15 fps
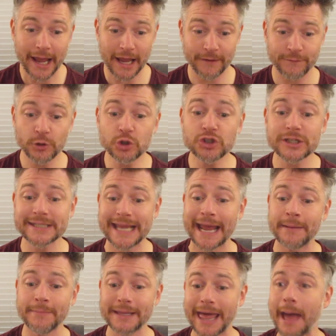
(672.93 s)
If you'll just
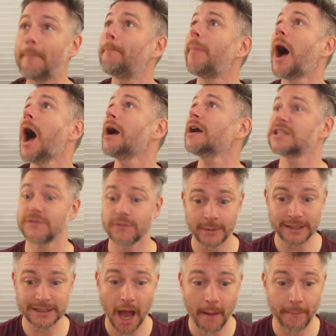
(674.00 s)
hand me that box from
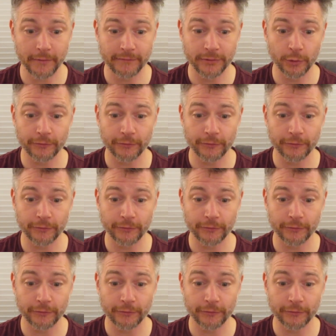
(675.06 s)
the top of the